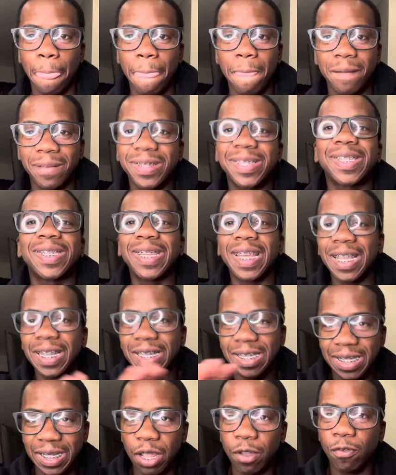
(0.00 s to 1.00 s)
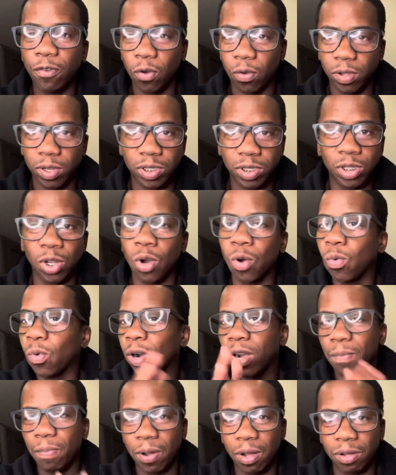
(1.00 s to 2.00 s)
Stay focused. Don't
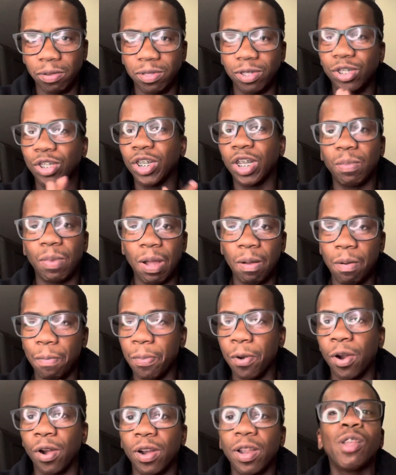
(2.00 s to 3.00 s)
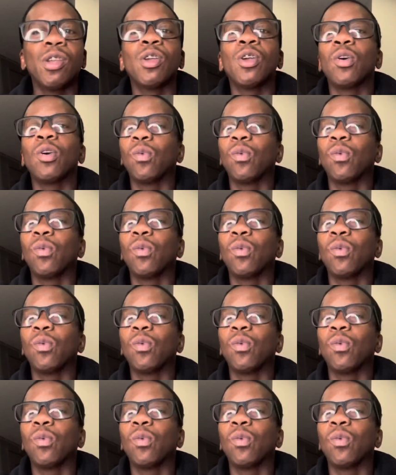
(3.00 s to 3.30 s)
worry about the Sugar Mama part.